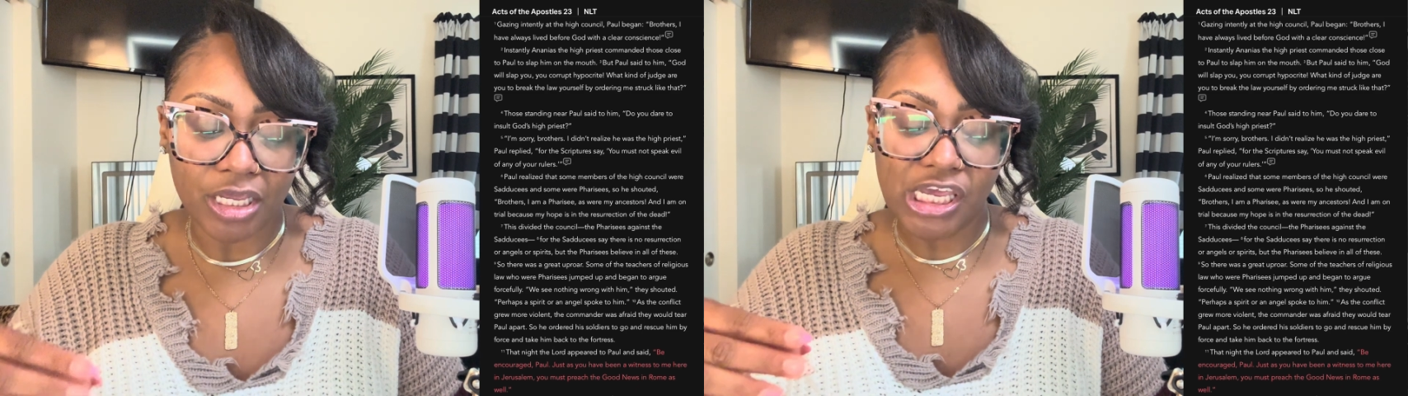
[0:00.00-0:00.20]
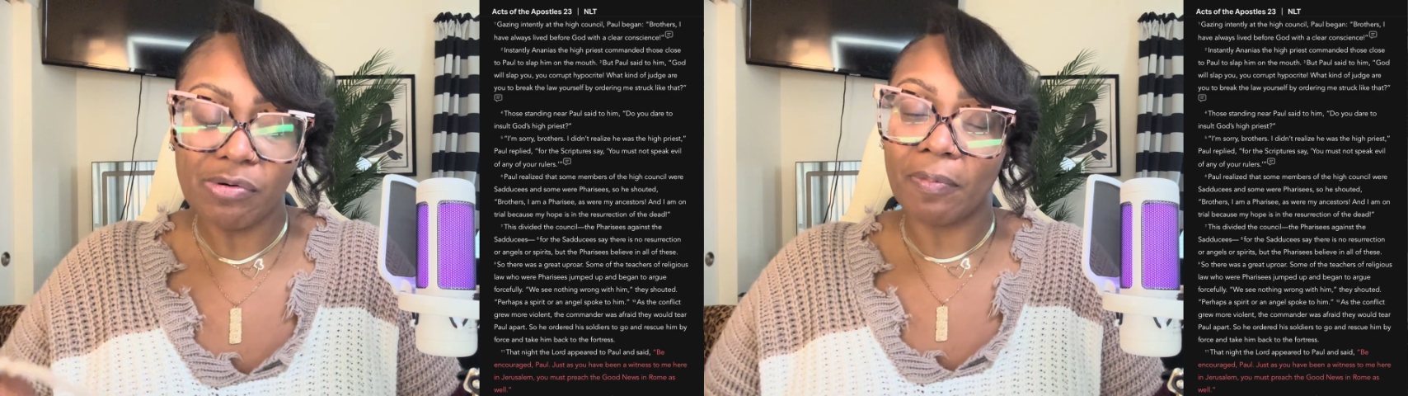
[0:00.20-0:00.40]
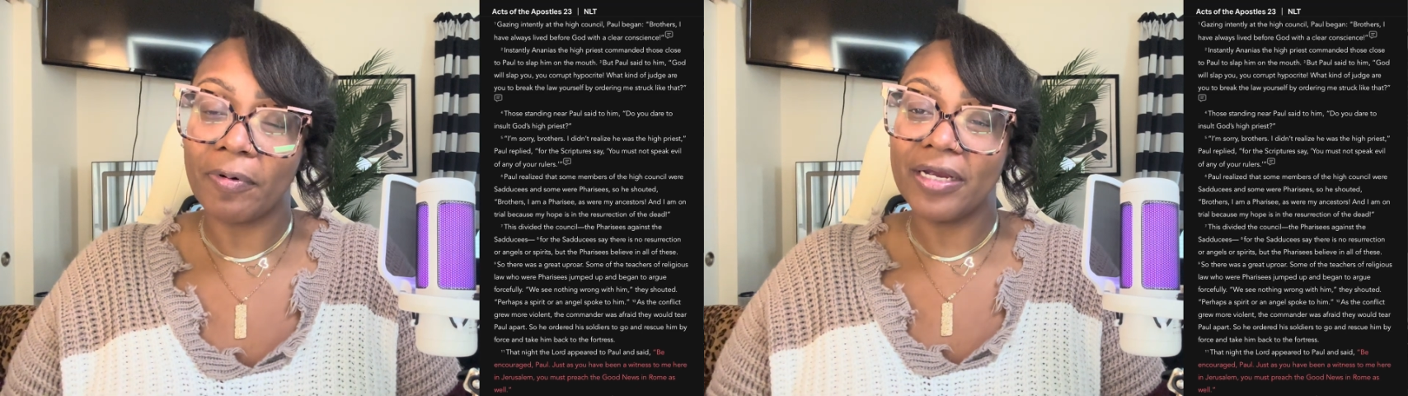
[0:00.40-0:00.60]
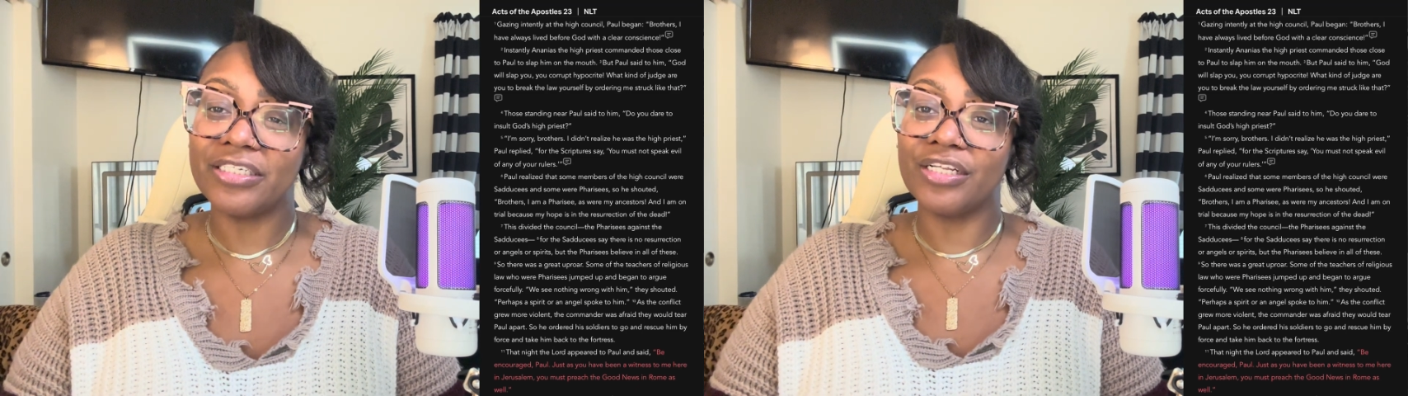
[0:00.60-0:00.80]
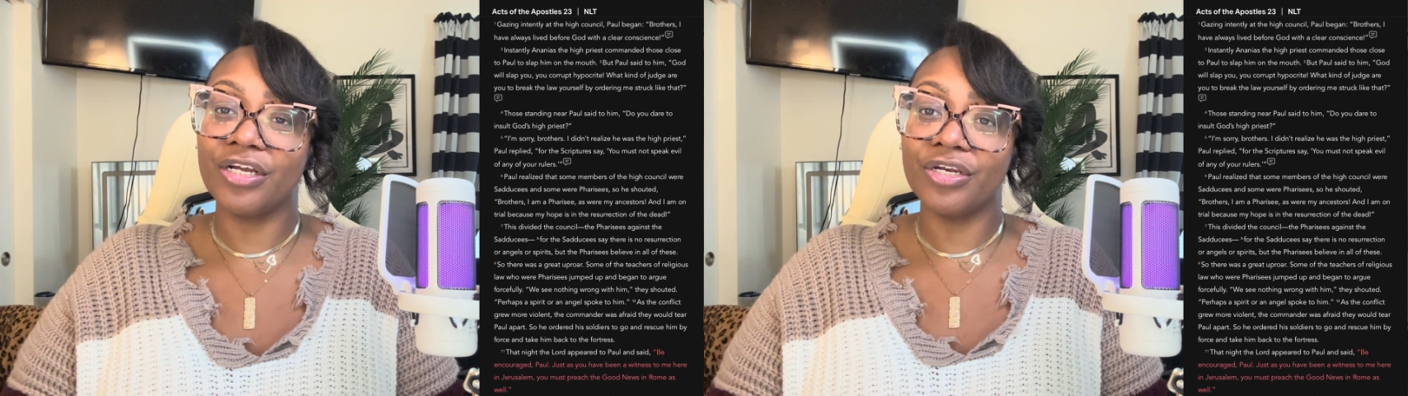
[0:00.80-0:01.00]
you will
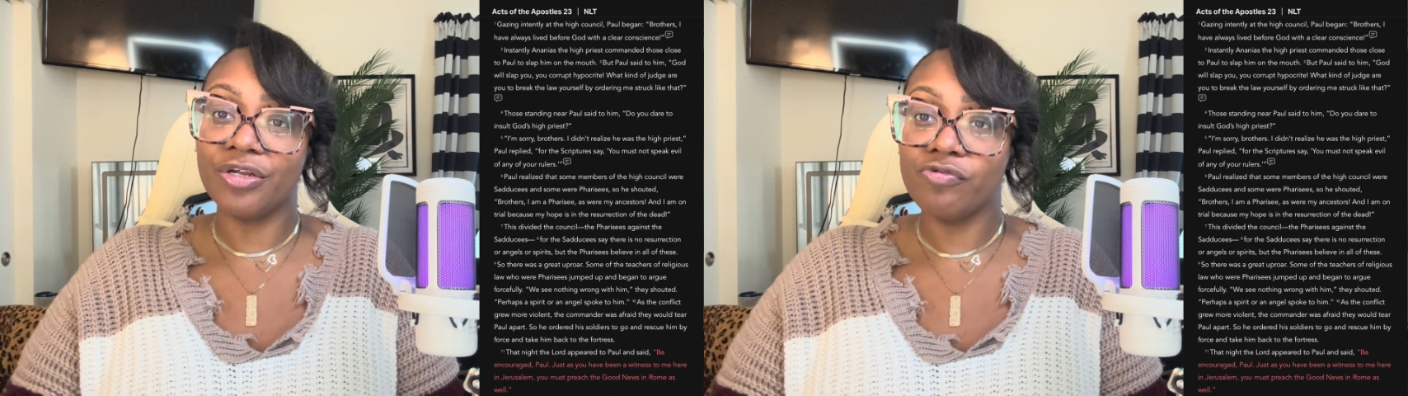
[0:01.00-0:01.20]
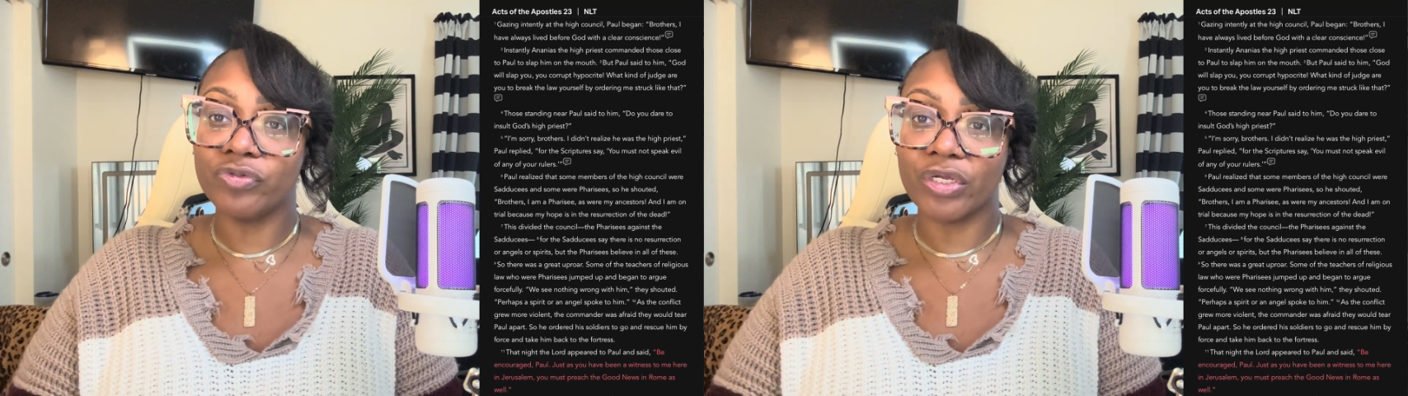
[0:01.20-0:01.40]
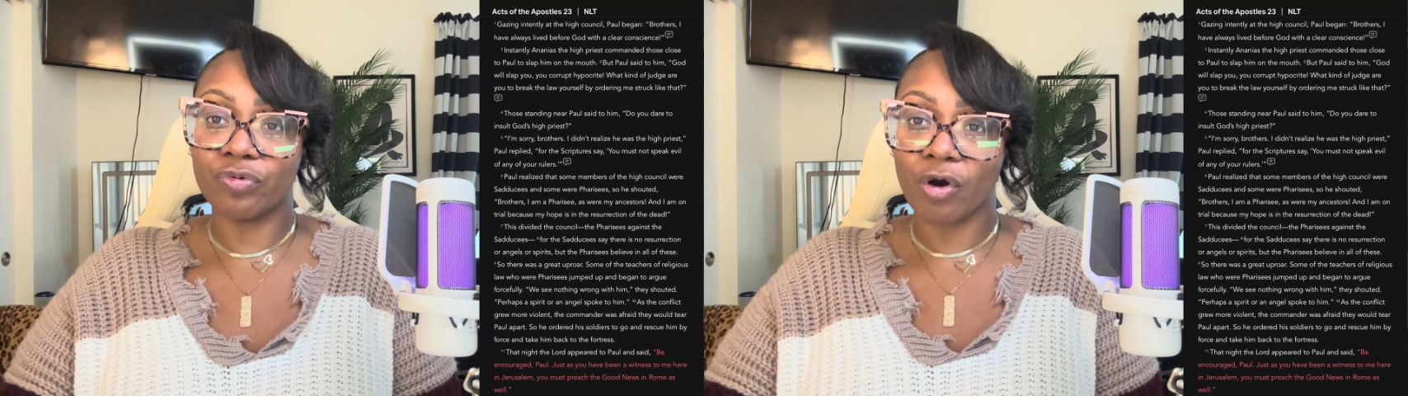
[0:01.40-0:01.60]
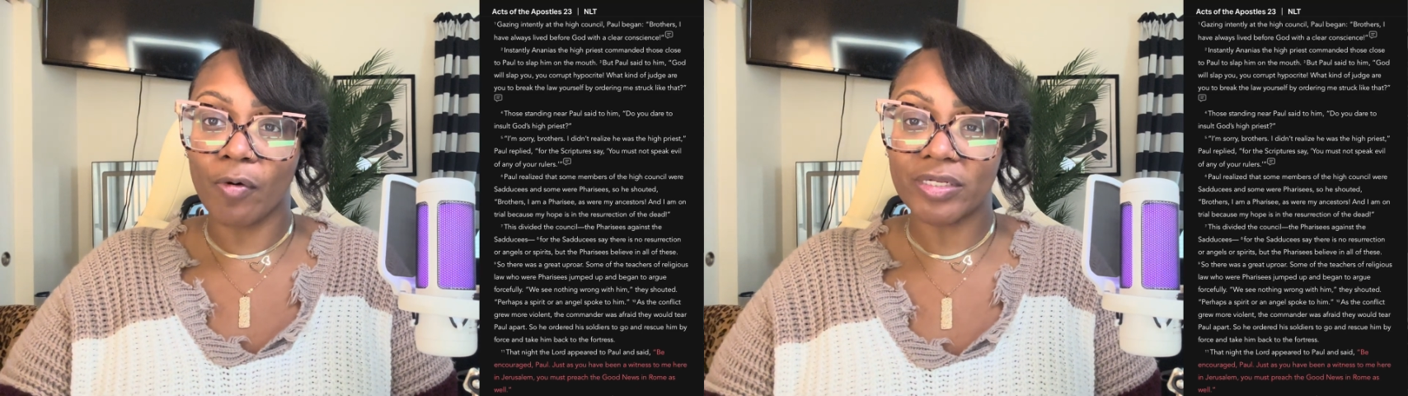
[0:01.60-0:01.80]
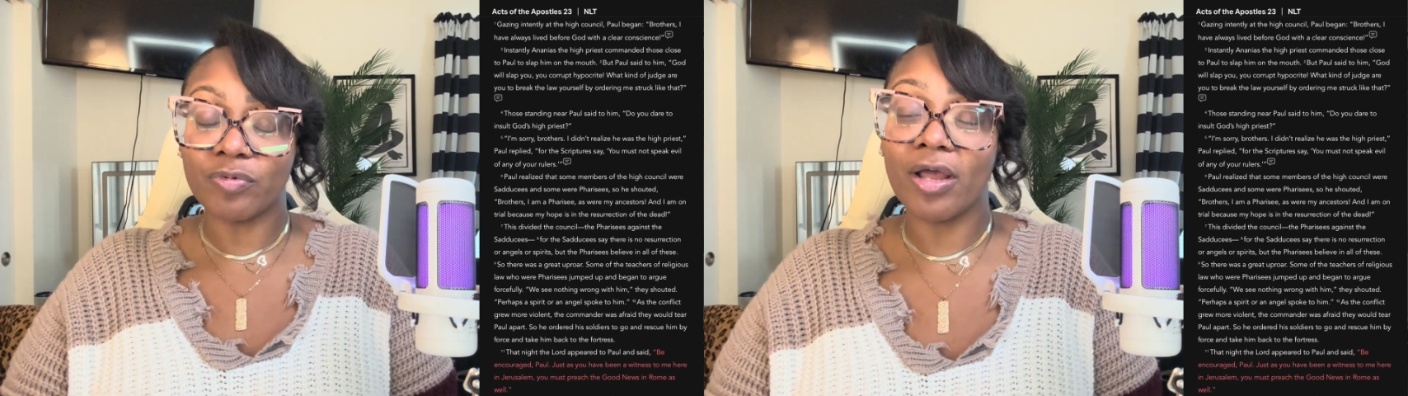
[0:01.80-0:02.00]
preach the good news in
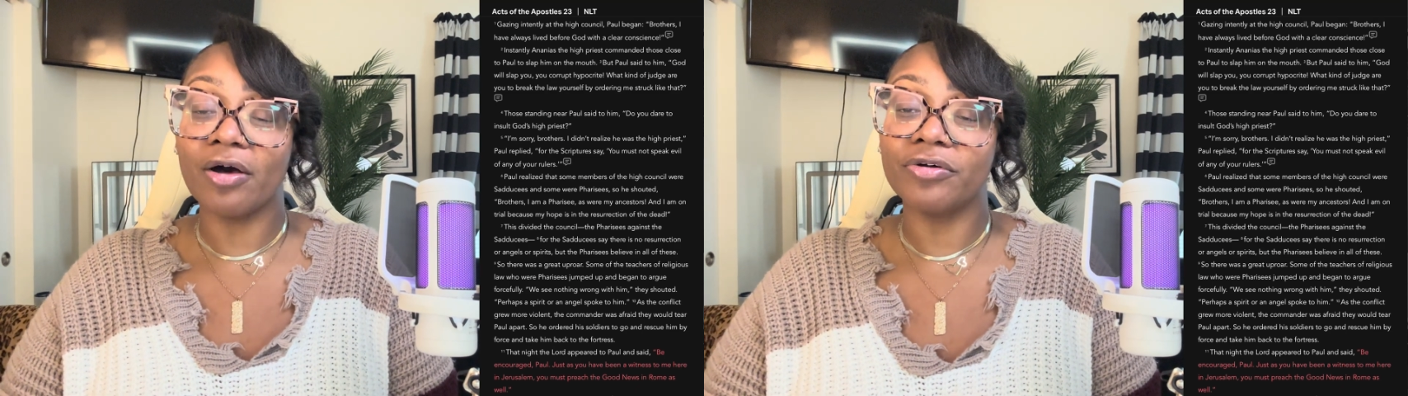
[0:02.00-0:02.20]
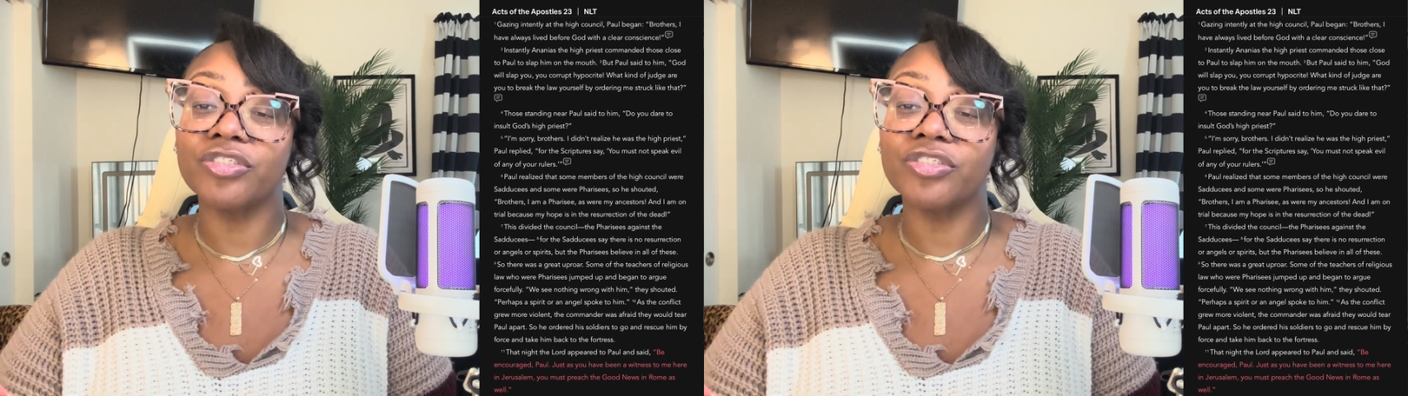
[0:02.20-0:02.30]
Rome as well.